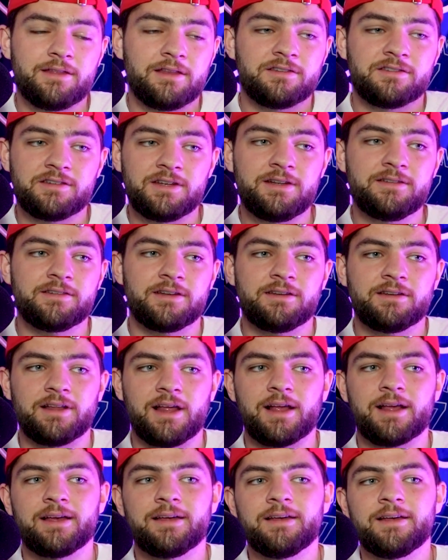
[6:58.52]
this season,
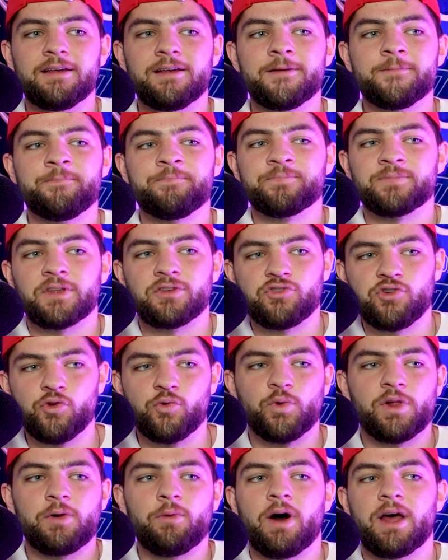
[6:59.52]
like, do you
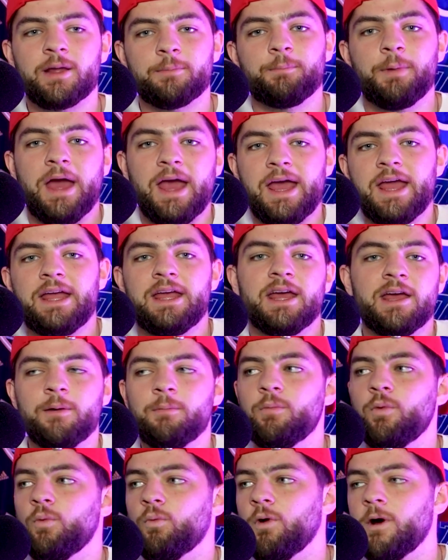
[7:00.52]
really want to pay
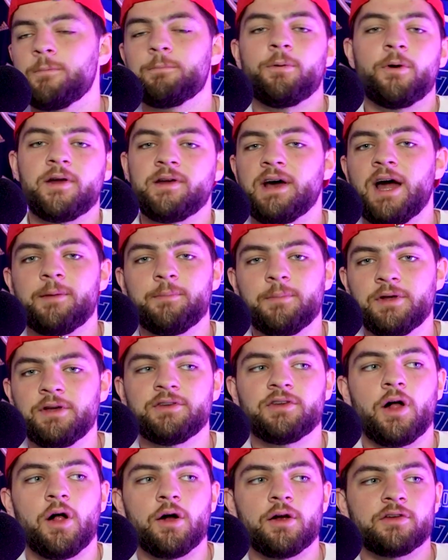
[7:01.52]
him $1.9
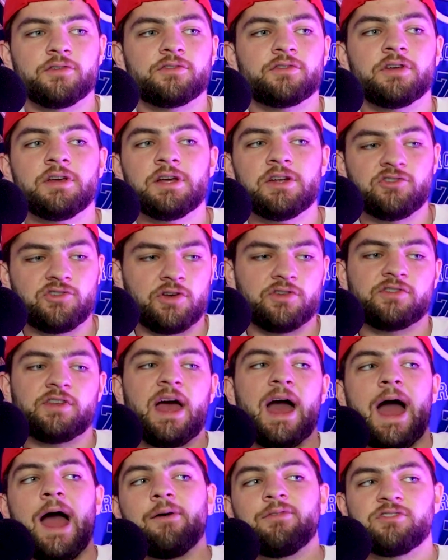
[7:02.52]
million just to
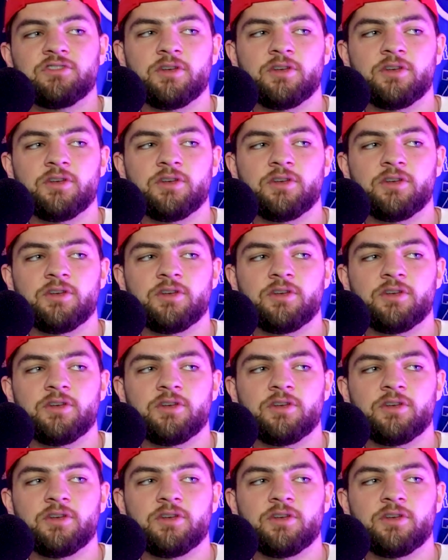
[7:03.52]
have